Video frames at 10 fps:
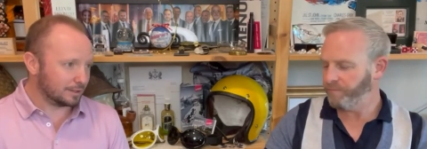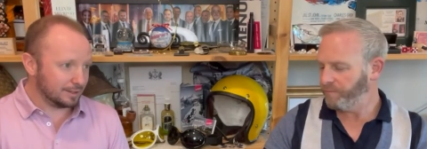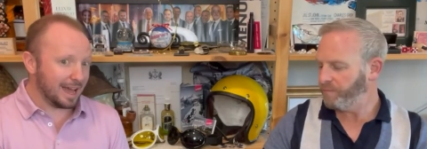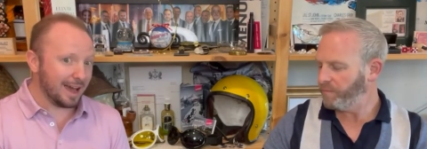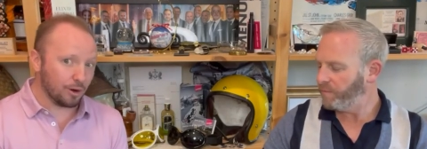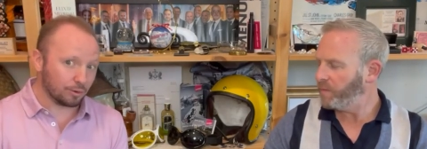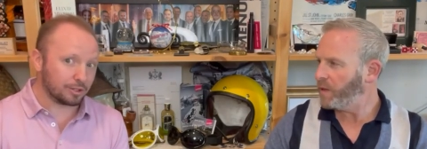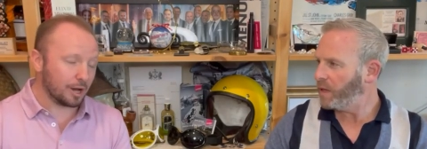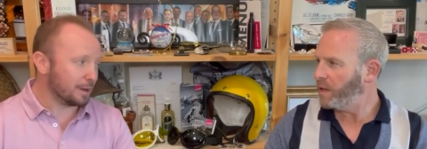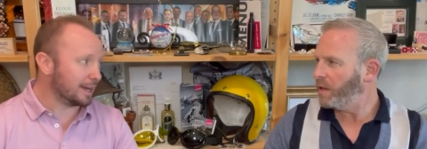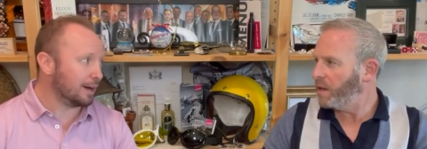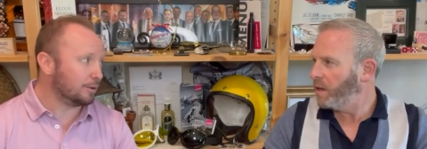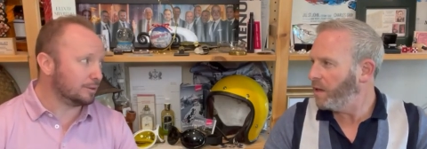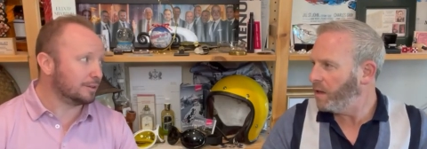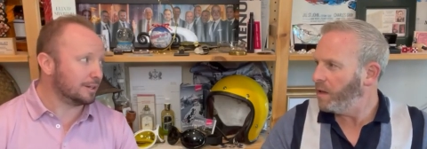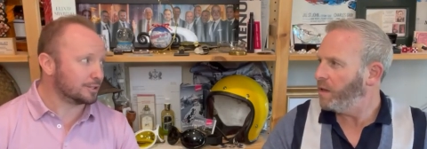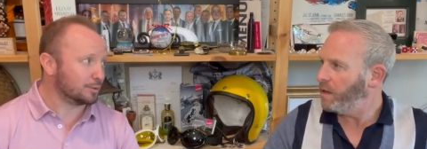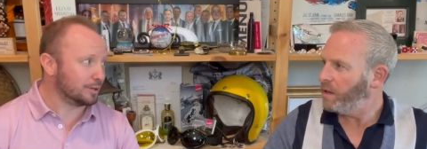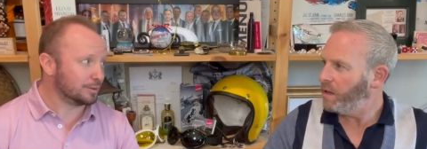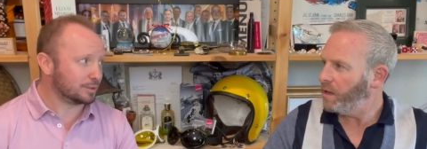Speaker 1: Now coming out
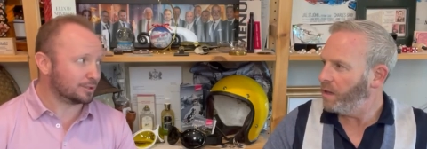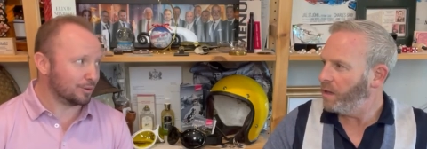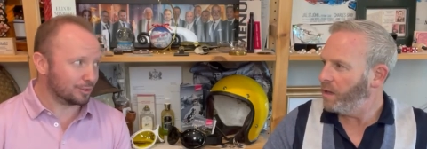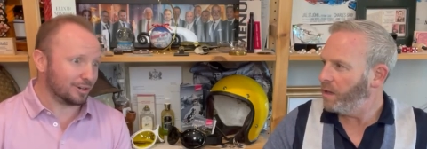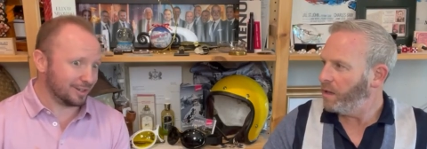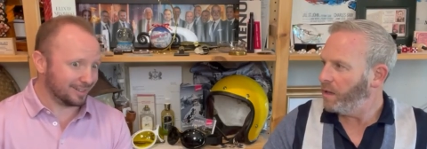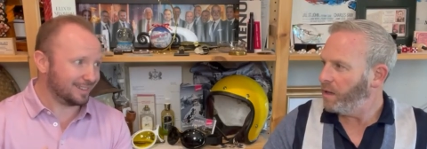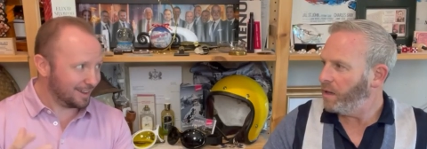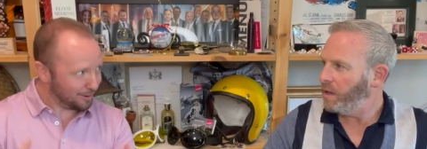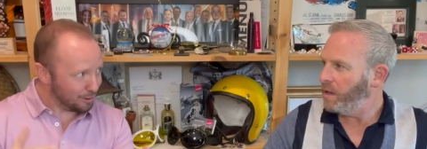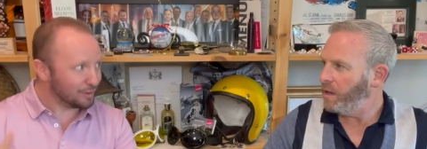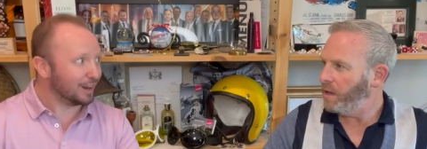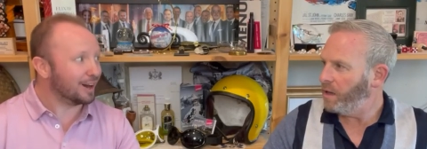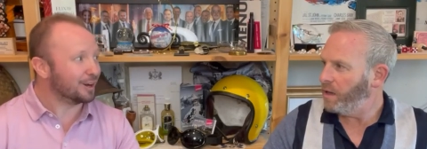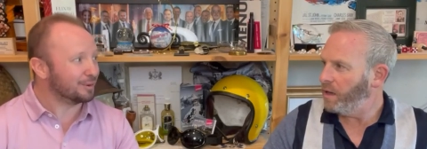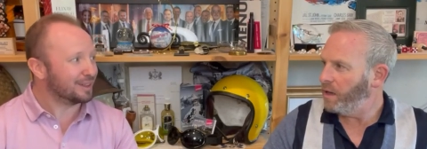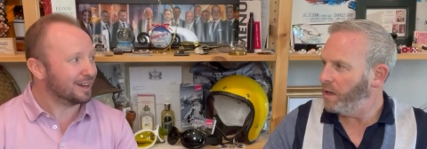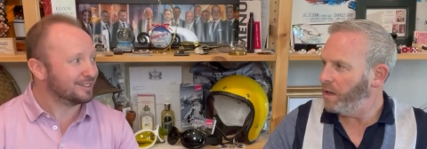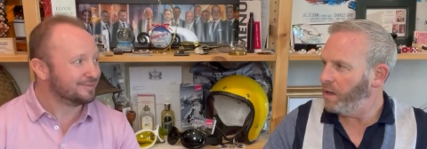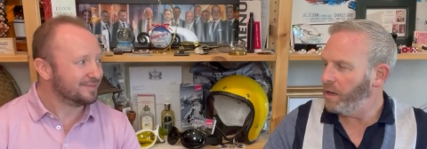as we're sort of trying to get over the line with
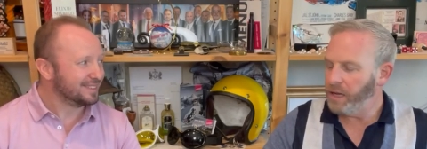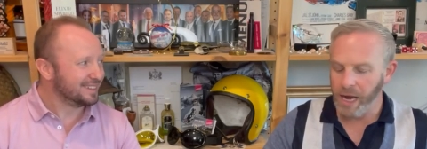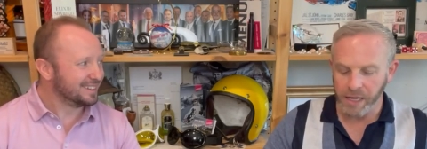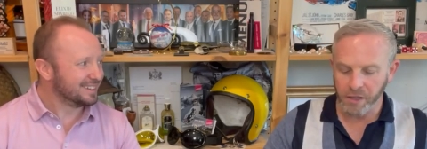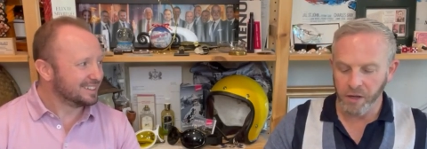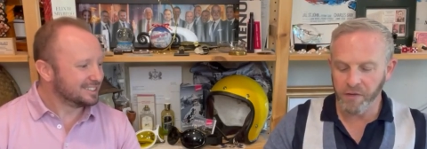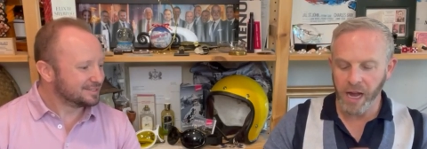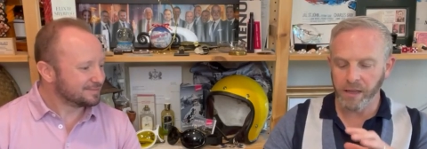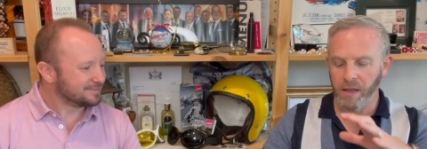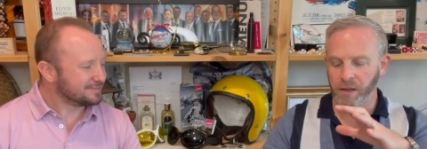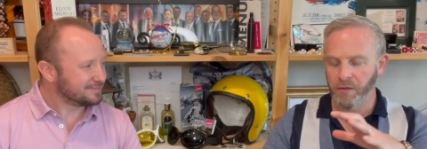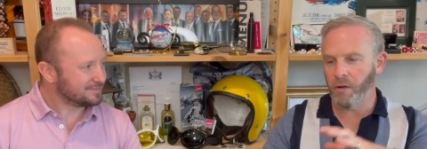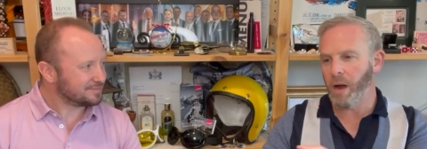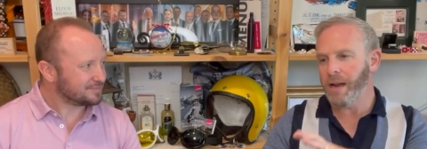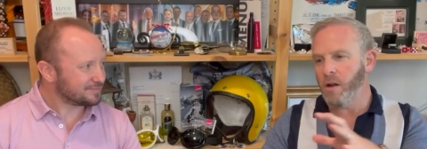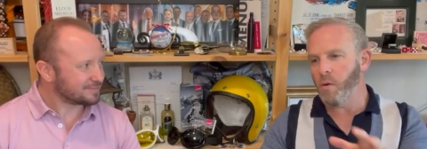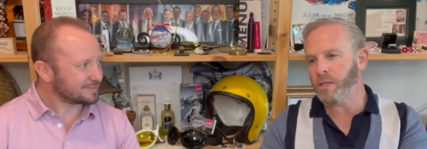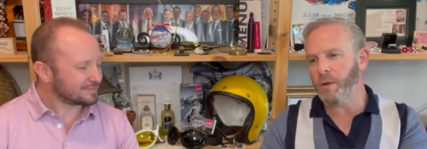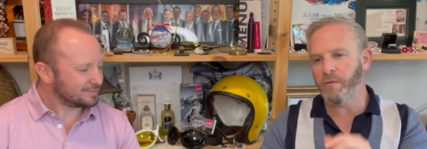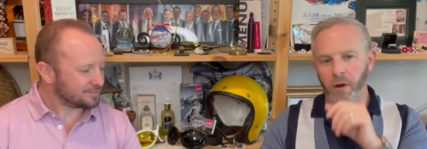that.
Speaker 2: Yeah, so you've got, so I know
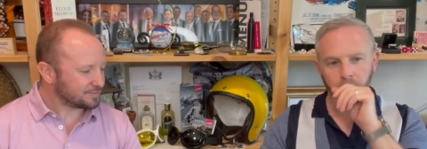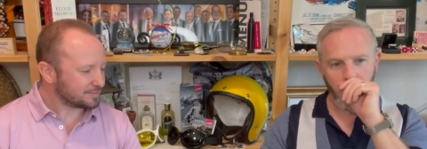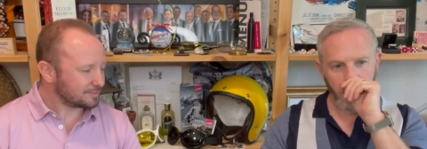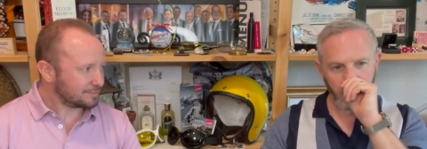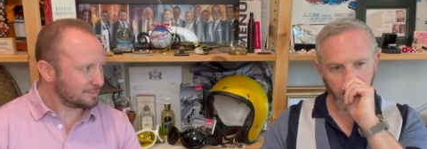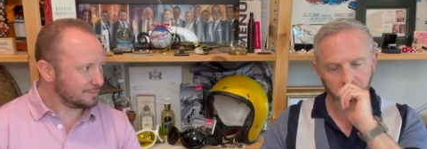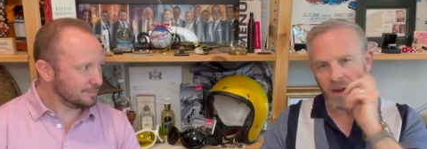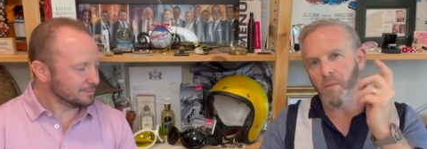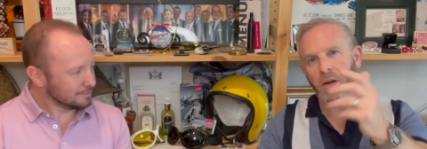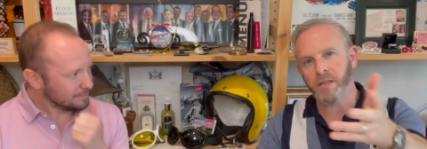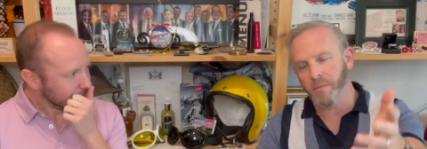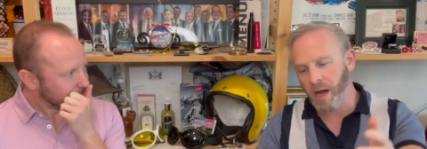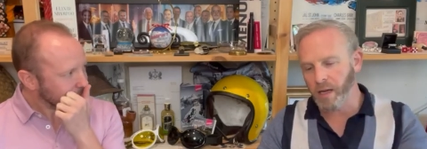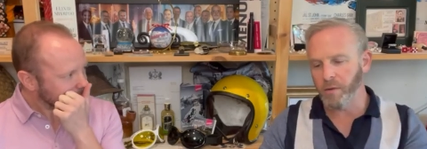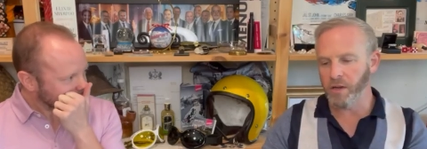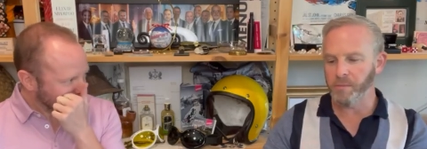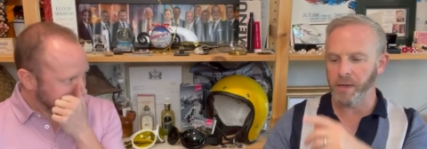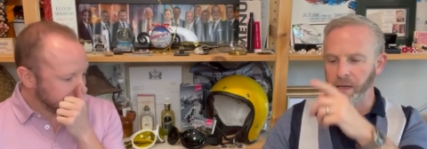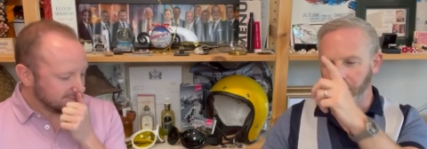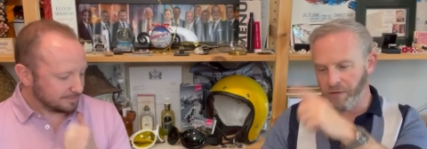what's been very popular amongst the Bond community has
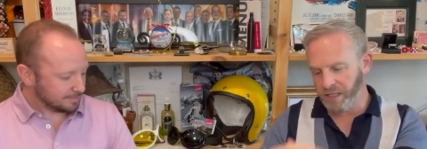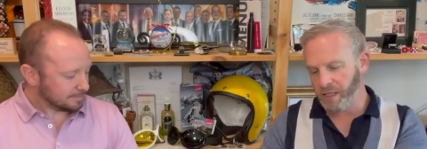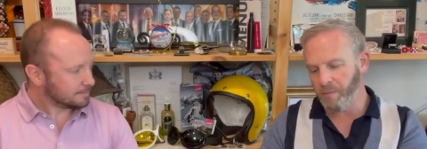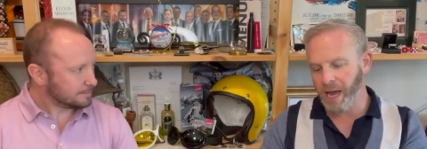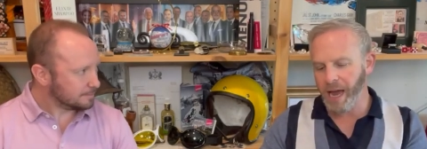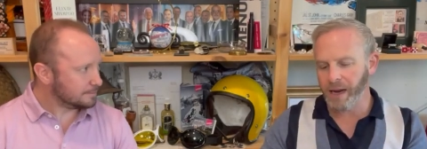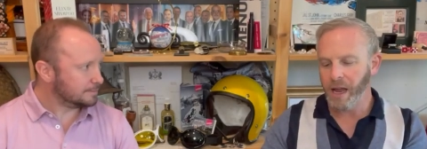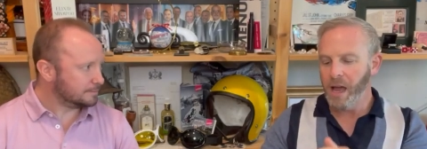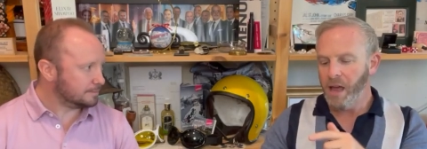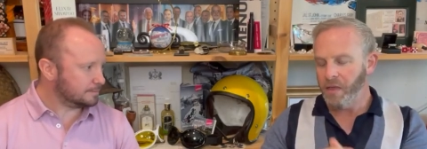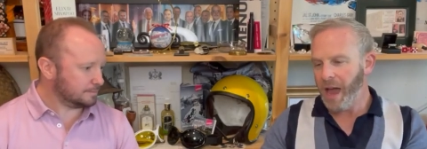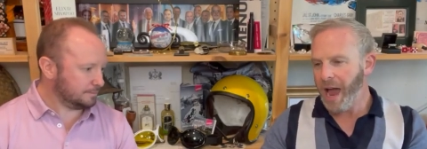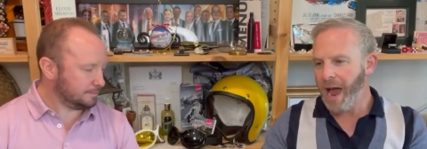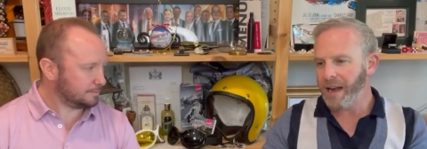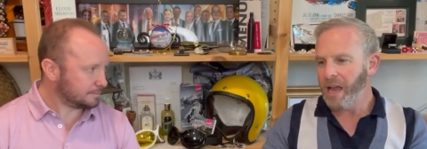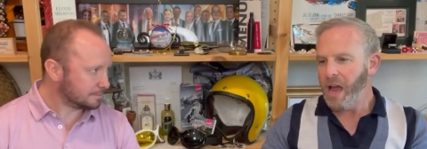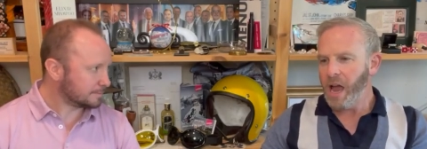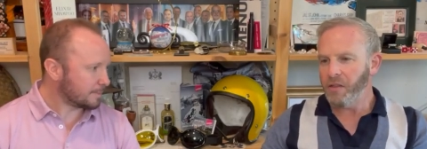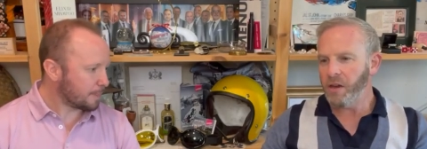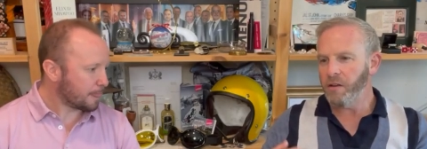been obviously the bag, the hat, and then